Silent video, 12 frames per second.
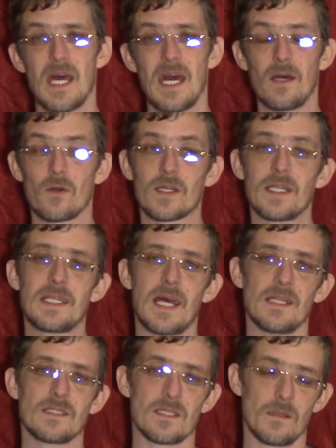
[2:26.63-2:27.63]
It'll
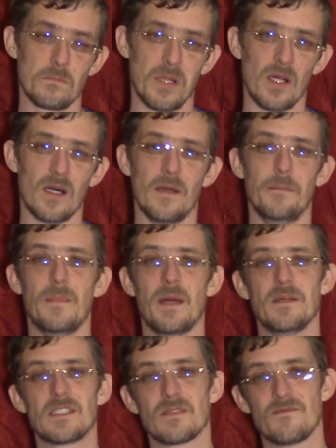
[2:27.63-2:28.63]
contain some blood, maybe
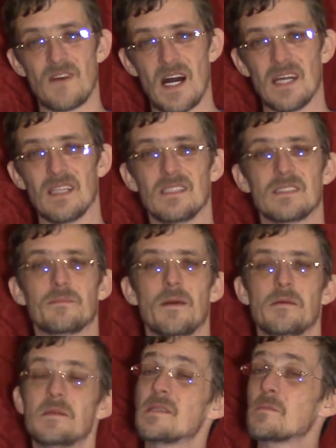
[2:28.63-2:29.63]
some violence,
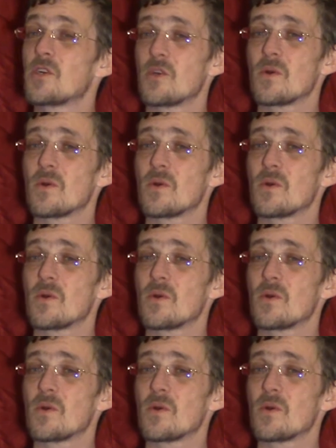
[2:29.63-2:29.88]
maybe some